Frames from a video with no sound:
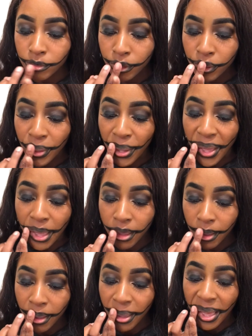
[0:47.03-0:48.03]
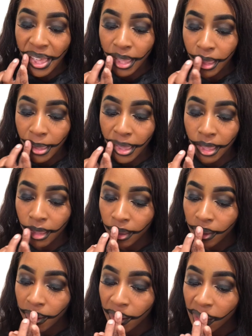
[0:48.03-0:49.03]

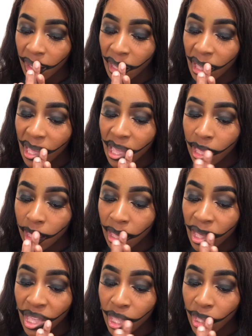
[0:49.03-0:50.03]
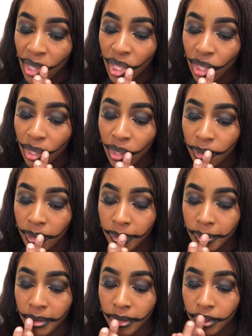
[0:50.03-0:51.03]

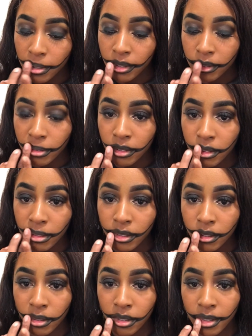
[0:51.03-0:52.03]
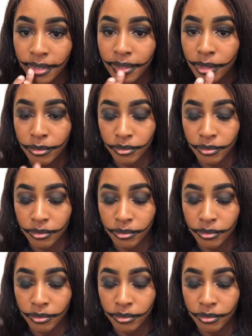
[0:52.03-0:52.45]
No one is speaking in this clip.